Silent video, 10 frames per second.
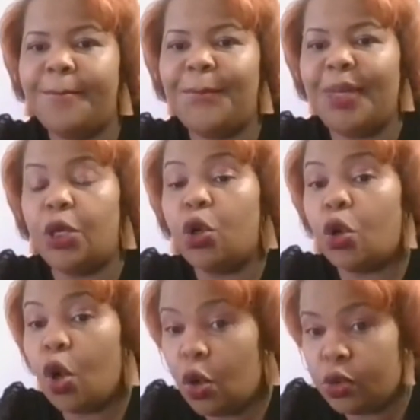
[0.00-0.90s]

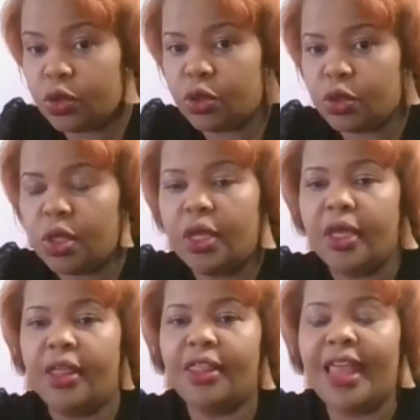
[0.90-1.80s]
because
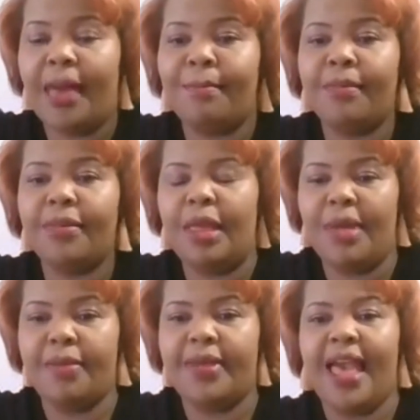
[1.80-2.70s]
they
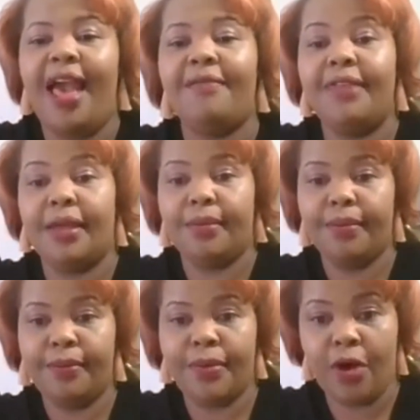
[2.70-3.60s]
may be having
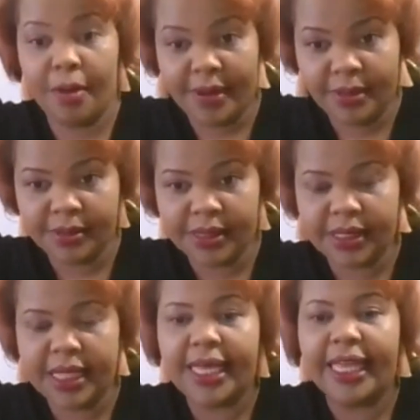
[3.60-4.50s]
problems
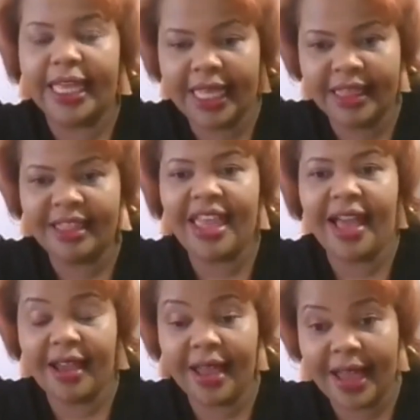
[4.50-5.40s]
in
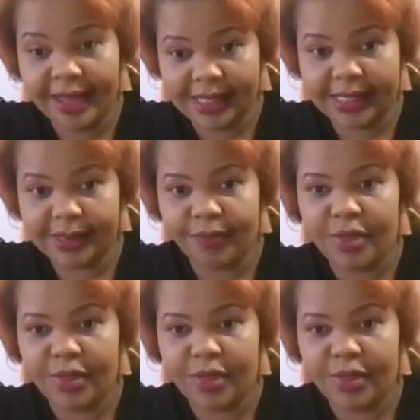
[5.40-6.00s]
their gut.